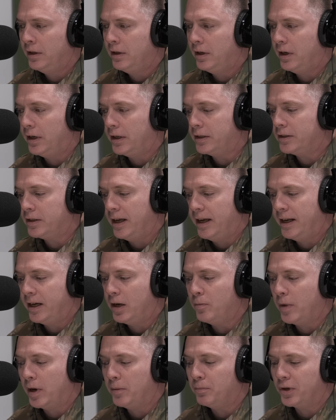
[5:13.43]
to any
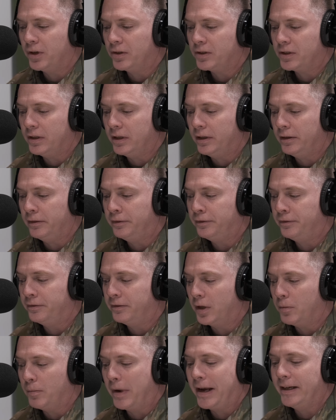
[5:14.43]
members of
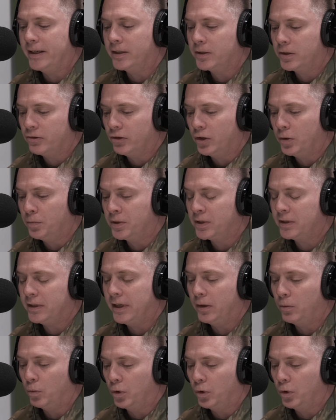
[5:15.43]
the maintenance groups that